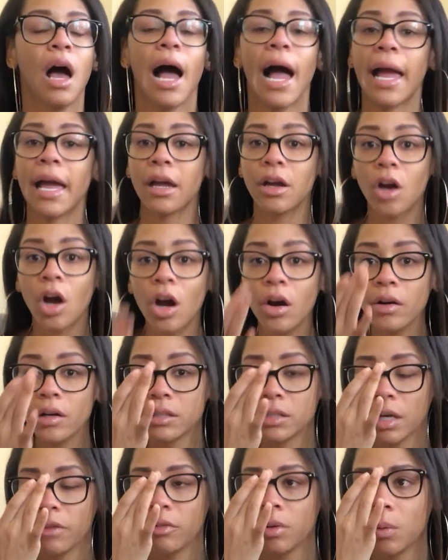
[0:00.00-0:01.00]
I
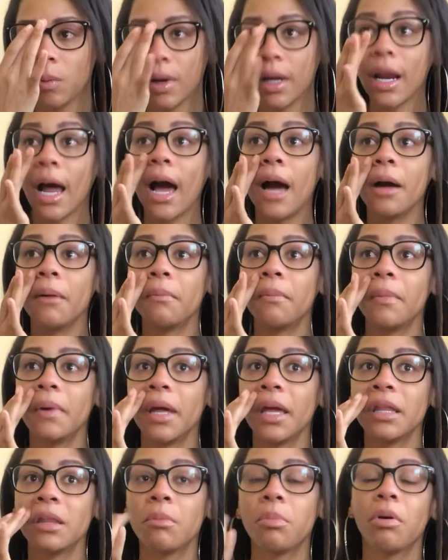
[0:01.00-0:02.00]
encourage everyone. I'm
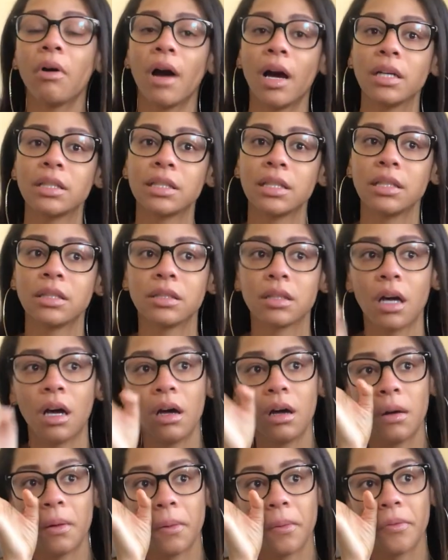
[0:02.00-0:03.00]
in the process
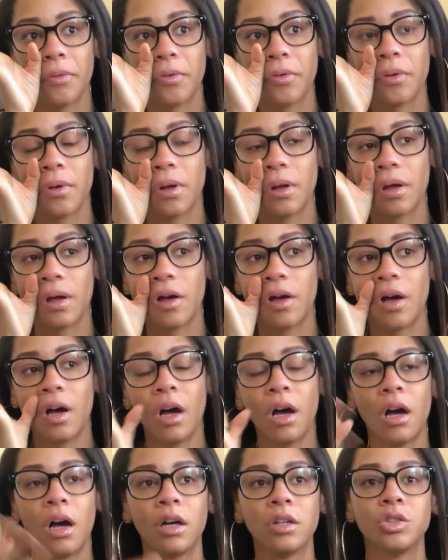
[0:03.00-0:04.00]
of
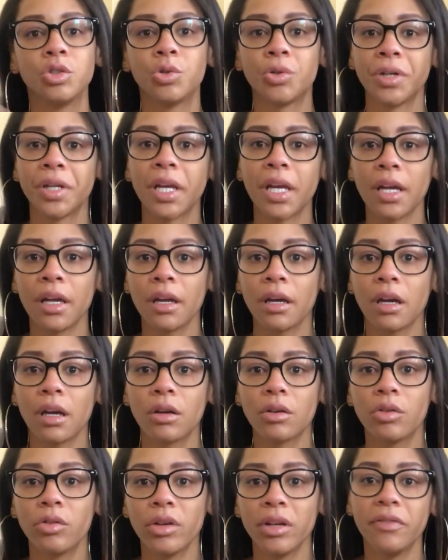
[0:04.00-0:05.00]
joining
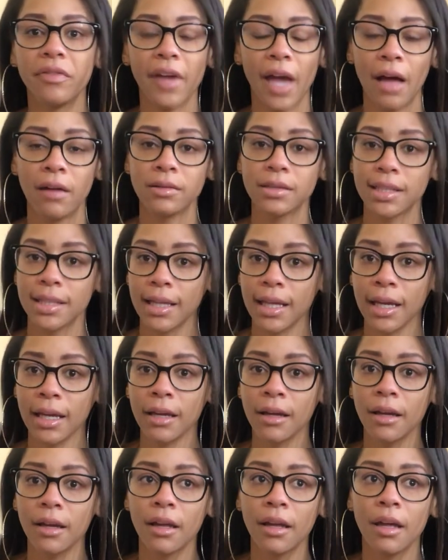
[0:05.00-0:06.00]
grief
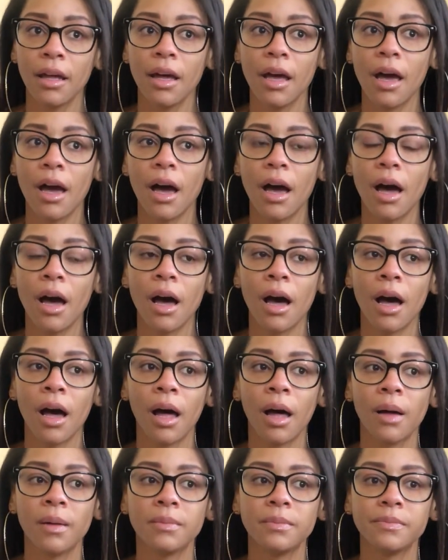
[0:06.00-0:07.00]
counseling,
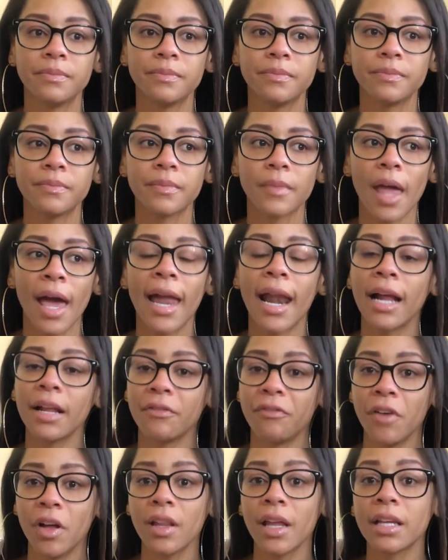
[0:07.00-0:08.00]
um, and I
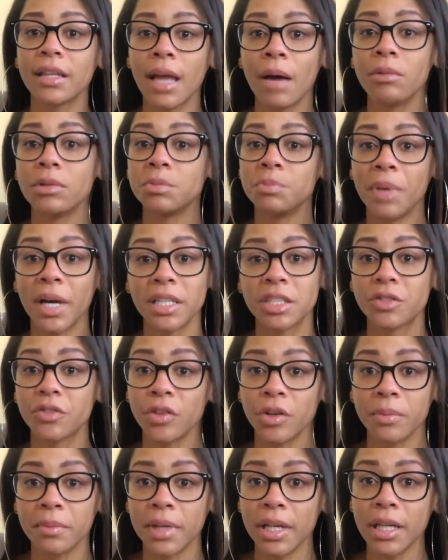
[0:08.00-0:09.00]
felt like that was best
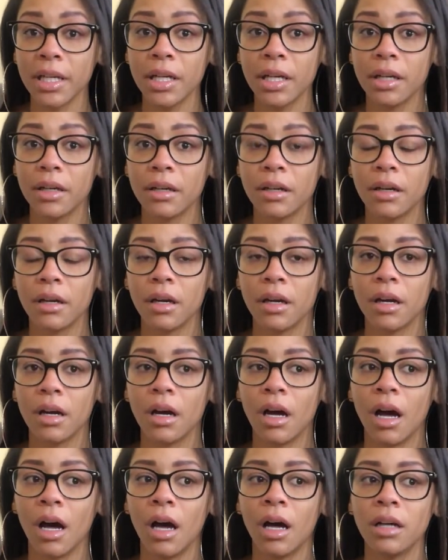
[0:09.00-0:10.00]
for me,
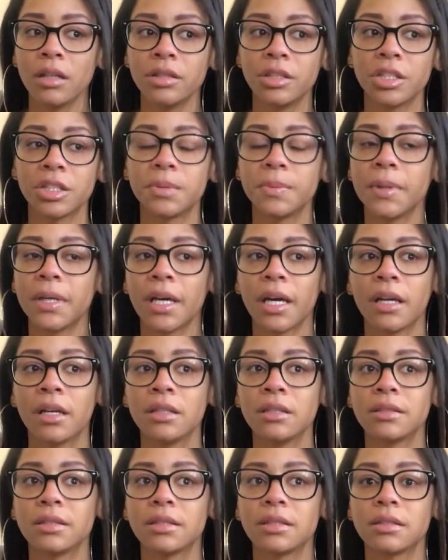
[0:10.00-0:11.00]
just
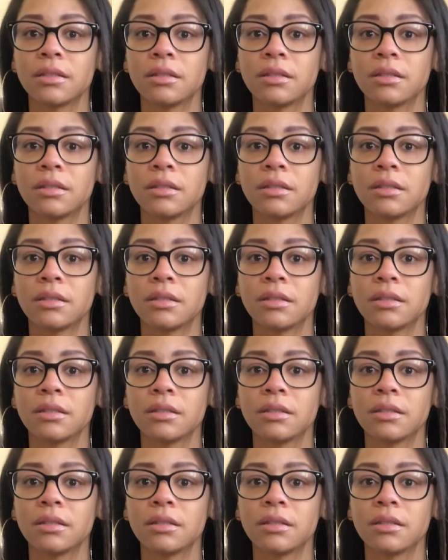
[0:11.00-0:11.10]
because